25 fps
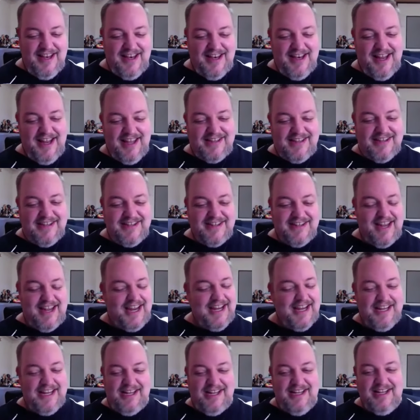It's just
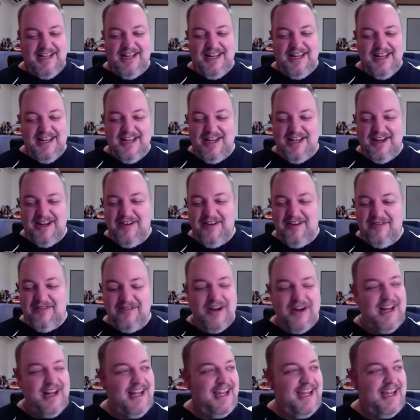like,
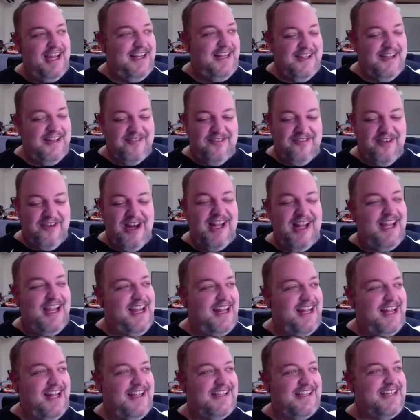really, really.
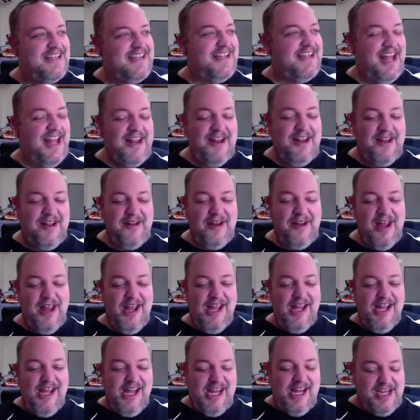It's just at uh, uh,
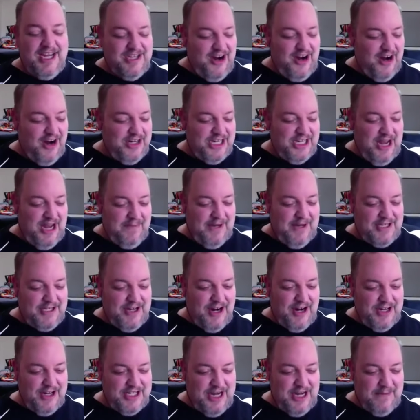guitar shop,
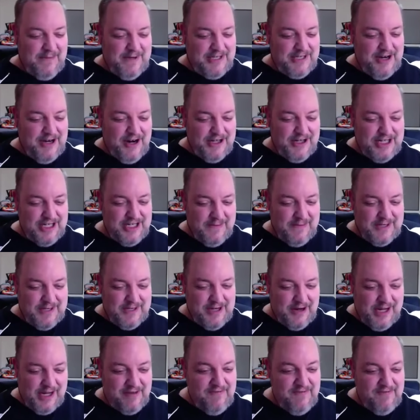guitar shop, guitar shop,
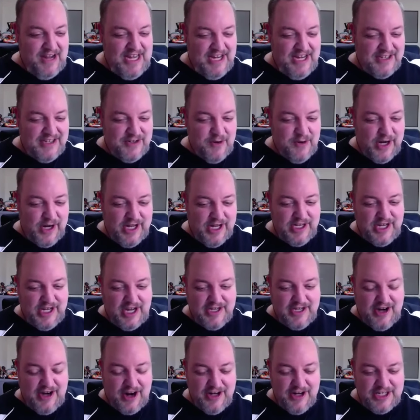guitar convenience store,
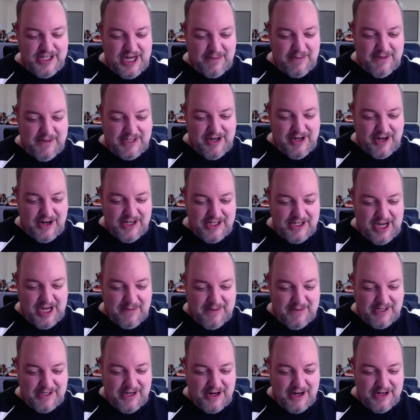guitar shop, guitar
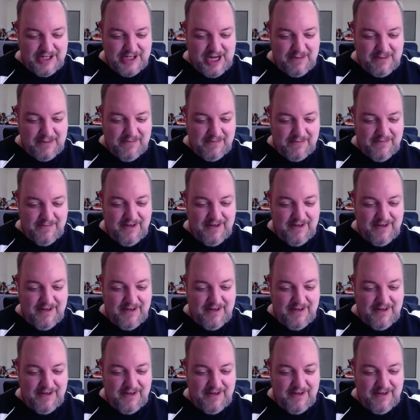shop, guitar shop.